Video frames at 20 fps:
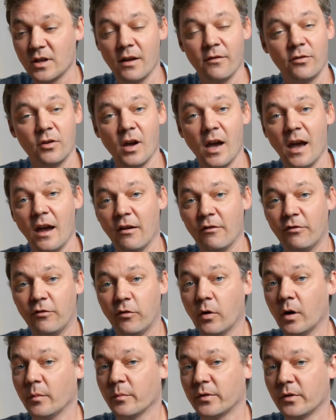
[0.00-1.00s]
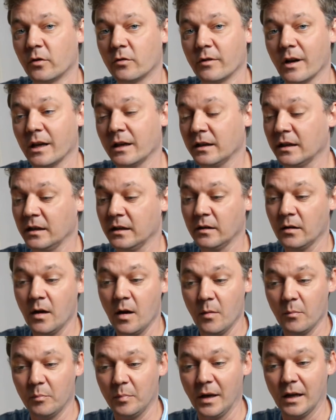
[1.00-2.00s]
If you have forms already
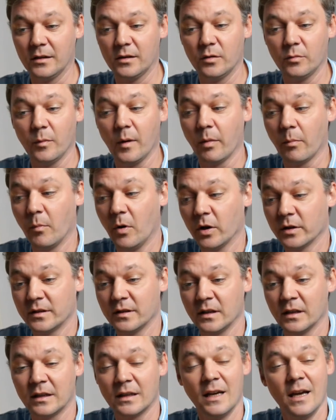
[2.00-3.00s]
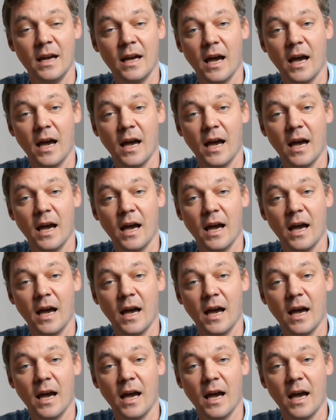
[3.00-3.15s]
built with mautic,